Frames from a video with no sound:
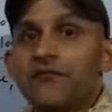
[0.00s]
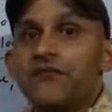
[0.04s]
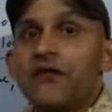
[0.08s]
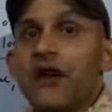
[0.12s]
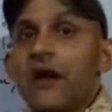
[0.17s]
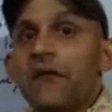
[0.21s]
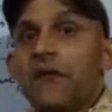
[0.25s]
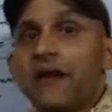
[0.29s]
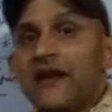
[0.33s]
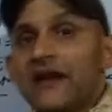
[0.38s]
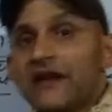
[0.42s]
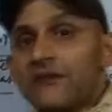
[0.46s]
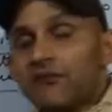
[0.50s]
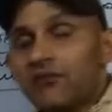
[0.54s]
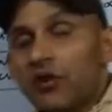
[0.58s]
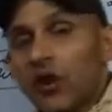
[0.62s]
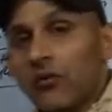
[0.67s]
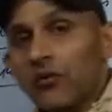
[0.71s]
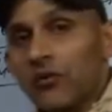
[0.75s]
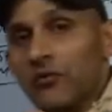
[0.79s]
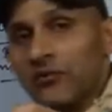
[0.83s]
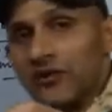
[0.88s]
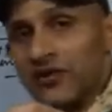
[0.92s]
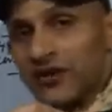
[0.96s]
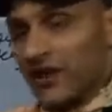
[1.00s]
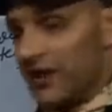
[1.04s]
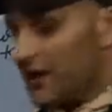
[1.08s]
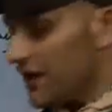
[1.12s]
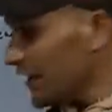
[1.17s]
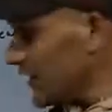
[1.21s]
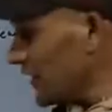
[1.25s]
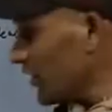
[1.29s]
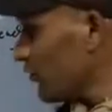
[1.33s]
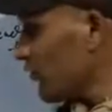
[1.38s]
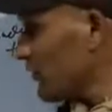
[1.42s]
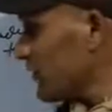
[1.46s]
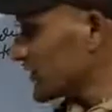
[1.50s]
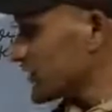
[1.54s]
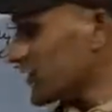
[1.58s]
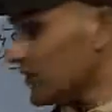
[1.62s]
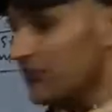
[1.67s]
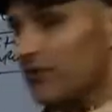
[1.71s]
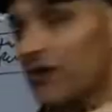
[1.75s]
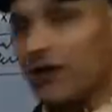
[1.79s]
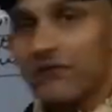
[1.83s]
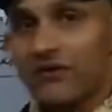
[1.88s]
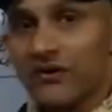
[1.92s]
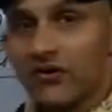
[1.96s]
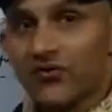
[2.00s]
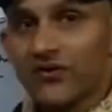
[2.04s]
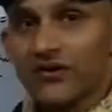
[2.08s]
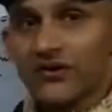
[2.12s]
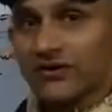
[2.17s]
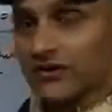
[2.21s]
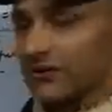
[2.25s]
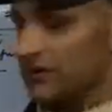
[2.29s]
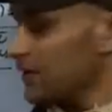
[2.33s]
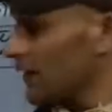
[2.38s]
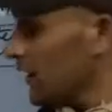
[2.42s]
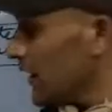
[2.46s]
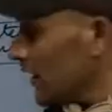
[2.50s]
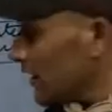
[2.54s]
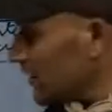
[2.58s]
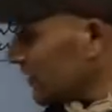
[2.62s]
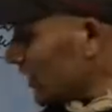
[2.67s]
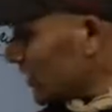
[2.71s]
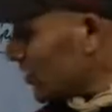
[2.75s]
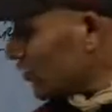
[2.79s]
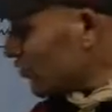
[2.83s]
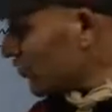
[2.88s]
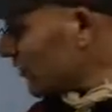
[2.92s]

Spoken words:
you have any problem in the heat equation, wave equation, then you